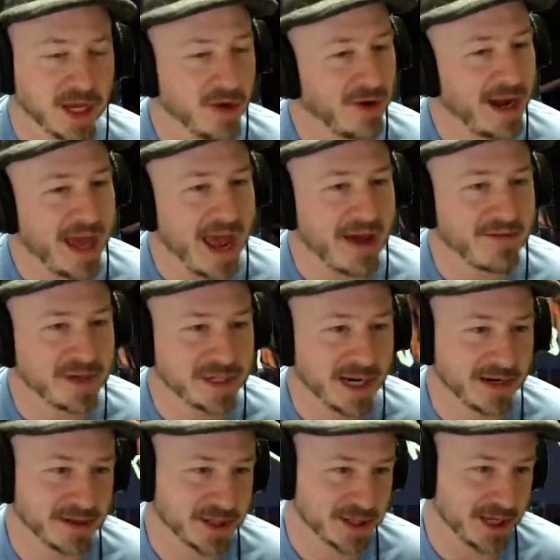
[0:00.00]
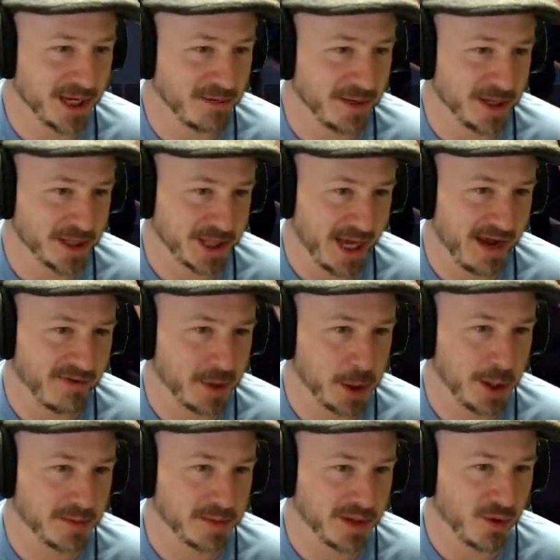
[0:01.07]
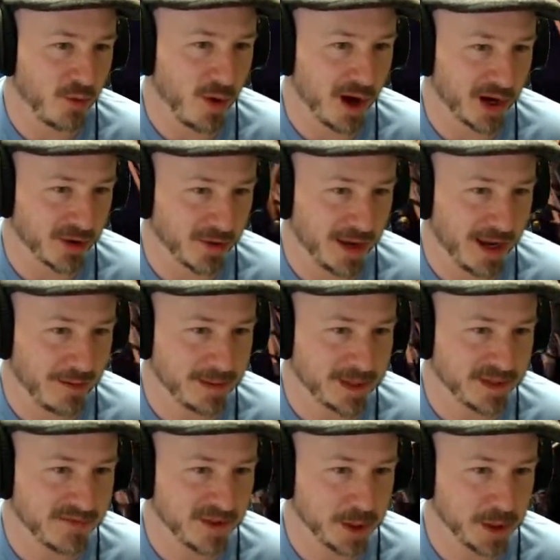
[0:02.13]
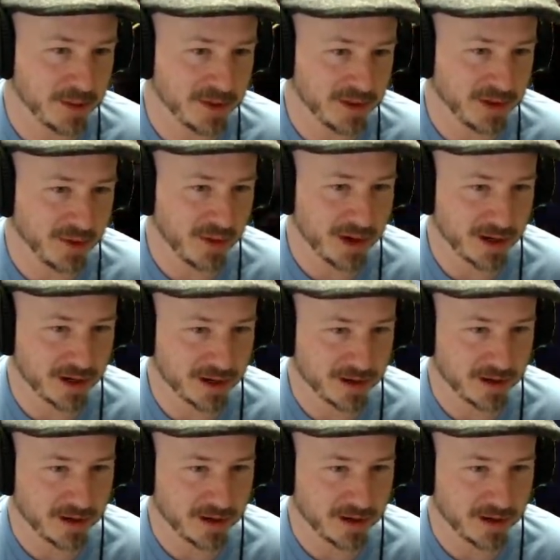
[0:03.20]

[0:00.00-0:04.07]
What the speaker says: You know what I haven't done in this game yet is I haven't jumped in the water. What happens if you jump in the water?